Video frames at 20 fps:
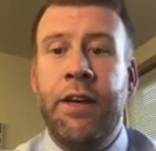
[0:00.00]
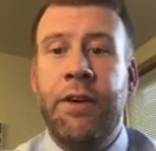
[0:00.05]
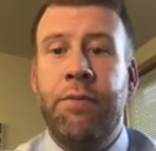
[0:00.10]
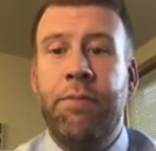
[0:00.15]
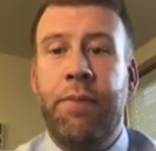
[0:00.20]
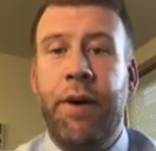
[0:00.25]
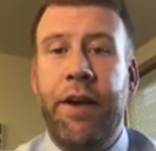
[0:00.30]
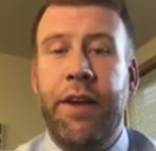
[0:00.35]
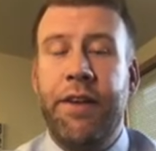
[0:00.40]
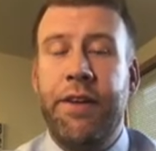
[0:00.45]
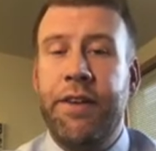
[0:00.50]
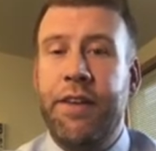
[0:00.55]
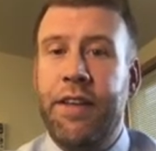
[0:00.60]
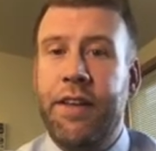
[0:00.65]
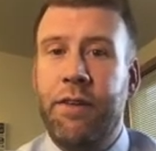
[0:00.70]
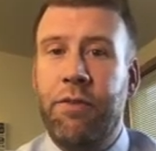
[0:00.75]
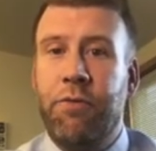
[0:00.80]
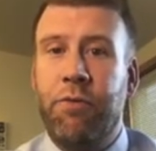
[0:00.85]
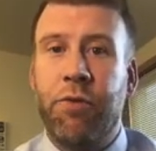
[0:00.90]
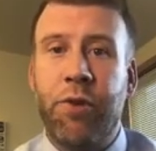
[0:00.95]
But
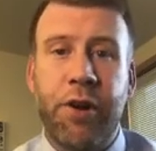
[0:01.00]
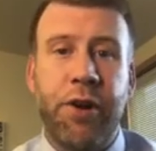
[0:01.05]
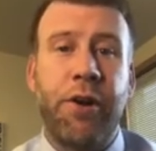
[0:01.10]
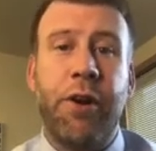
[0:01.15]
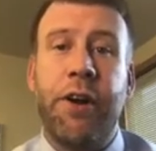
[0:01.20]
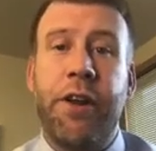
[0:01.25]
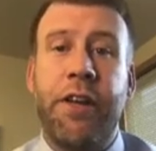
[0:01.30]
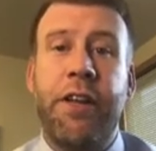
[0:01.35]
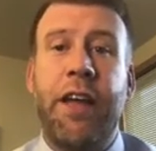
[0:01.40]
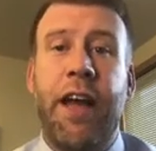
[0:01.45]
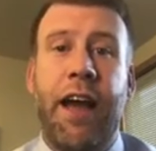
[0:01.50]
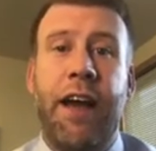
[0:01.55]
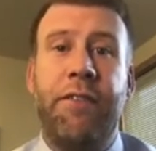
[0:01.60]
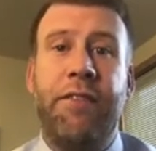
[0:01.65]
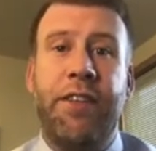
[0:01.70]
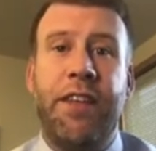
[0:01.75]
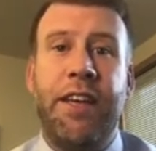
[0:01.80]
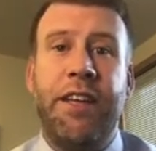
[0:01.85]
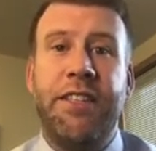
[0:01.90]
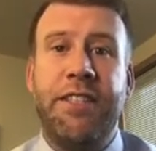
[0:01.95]
we're going to have the
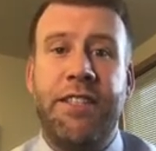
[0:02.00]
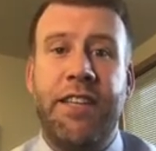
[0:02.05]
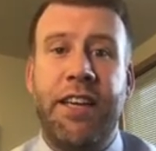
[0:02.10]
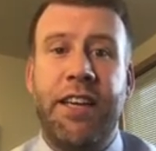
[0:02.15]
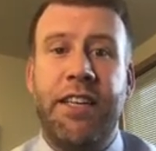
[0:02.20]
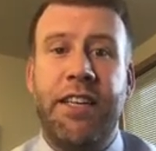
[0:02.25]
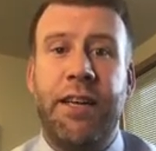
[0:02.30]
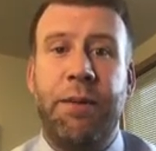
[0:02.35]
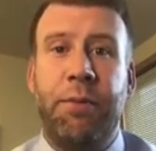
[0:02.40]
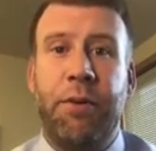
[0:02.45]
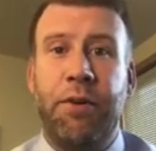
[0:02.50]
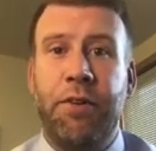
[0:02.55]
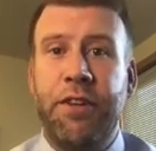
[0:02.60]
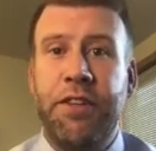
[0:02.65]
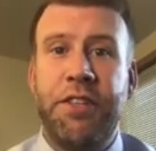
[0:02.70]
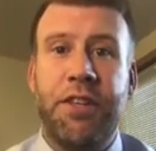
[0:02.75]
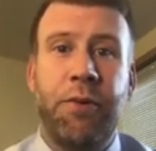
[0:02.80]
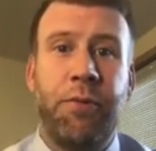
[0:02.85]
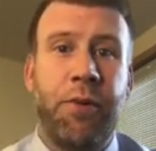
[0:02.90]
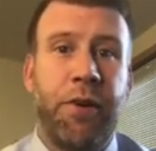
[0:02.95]
kids dig deeper. This
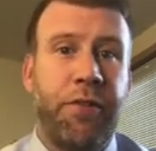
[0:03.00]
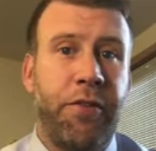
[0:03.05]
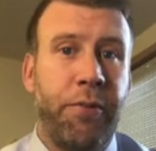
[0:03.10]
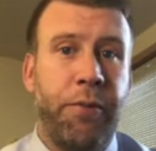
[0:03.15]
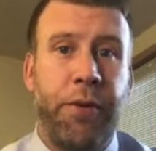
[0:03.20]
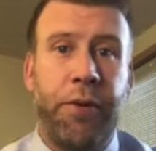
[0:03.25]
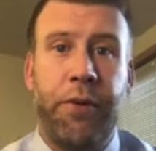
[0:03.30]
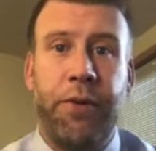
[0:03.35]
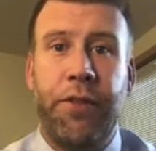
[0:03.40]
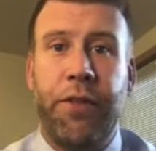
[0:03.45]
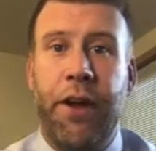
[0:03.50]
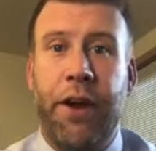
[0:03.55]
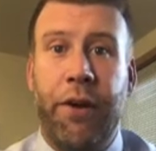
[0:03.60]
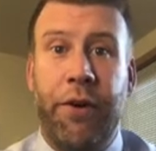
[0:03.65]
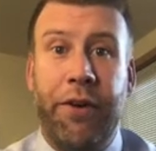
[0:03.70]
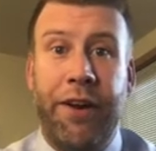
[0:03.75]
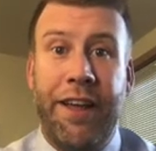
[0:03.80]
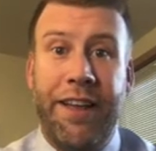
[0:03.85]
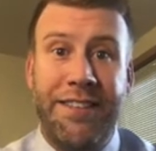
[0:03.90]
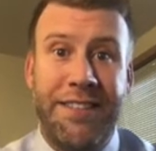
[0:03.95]
can work for both our
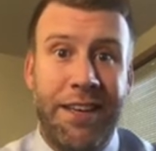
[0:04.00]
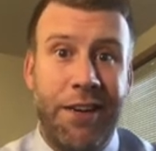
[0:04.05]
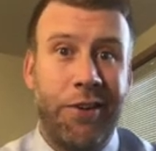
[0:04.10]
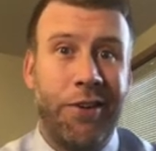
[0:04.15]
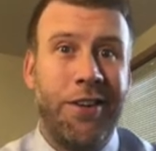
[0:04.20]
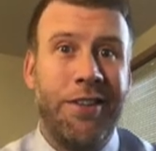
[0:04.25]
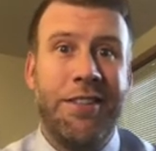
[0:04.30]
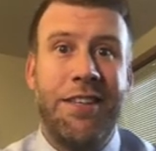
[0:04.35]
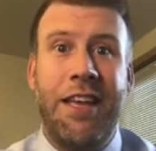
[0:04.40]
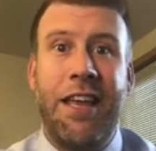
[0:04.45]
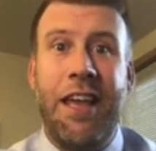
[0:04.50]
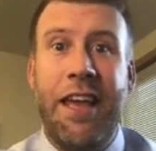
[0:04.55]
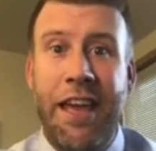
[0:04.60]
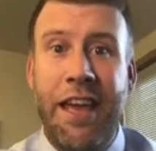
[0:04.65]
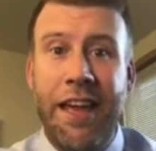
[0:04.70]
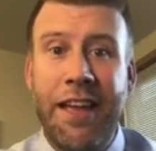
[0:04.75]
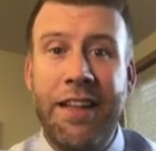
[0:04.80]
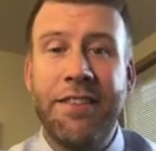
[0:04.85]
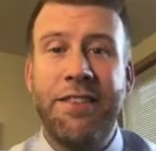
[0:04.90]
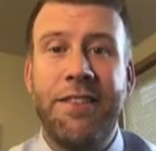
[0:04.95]
asynchronous
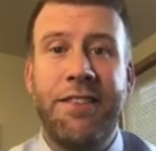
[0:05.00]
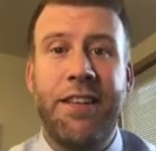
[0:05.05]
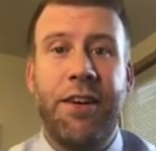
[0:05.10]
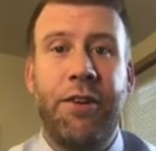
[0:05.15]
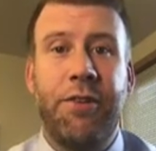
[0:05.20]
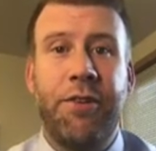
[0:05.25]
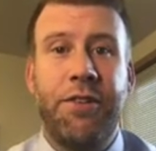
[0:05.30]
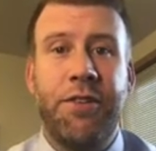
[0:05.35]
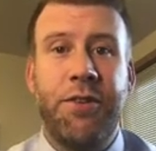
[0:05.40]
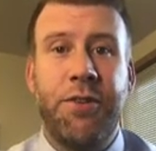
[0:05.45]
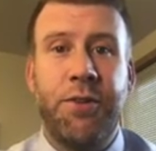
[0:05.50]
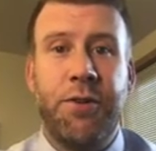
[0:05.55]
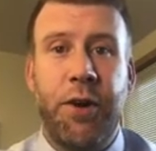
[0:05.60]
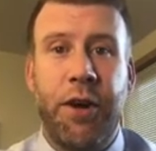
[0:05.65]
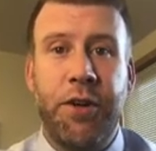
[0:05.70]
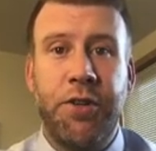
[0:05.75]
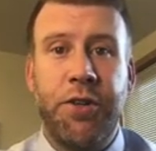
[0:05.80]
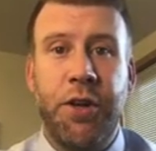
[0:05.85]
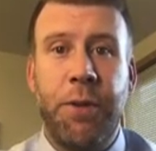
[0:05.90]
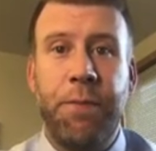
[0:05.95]
and synchronous
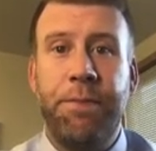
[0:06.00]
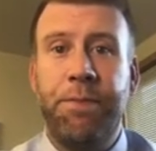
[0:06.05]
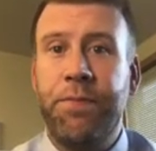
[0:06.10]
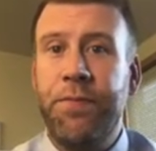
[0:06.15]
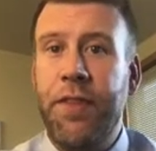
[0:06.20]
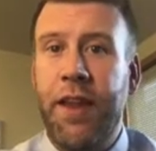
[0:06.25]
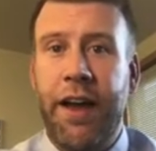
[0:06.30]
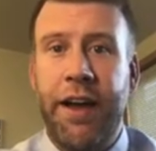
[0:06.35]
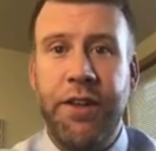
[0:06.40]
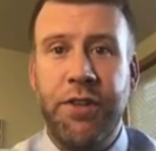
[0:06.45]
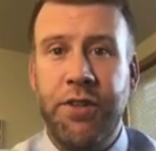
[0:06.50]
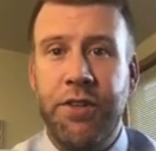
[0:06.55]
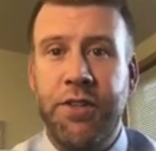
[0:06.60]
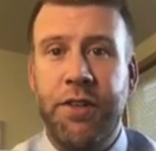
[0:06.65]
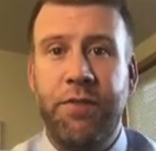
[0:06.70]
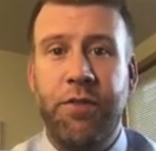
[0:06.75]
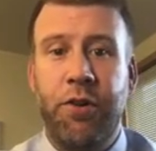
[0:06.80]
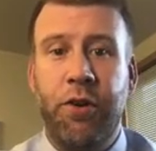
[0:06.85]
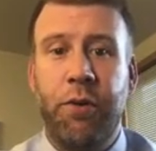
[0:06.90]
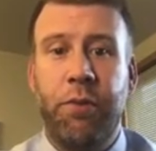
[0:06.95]
instruction, not just
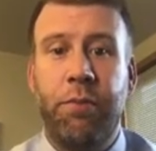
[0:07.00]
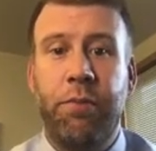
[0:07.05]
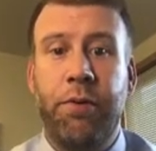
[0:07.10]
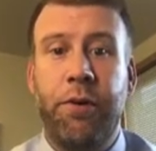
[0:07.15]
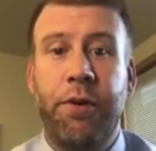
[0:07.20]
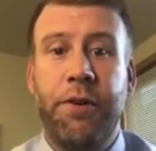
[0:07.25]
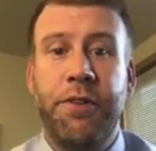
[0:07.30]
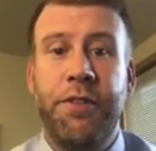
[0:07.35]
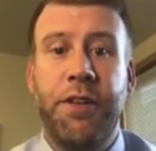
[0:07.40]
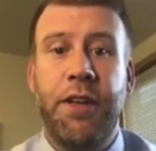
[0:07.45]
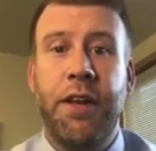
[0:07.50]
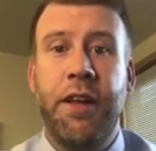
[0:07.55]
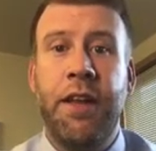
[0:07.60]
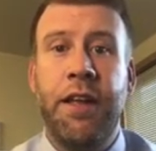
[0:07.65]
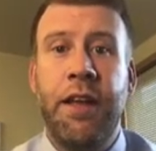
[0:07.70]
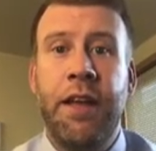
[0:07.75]
if you're in person.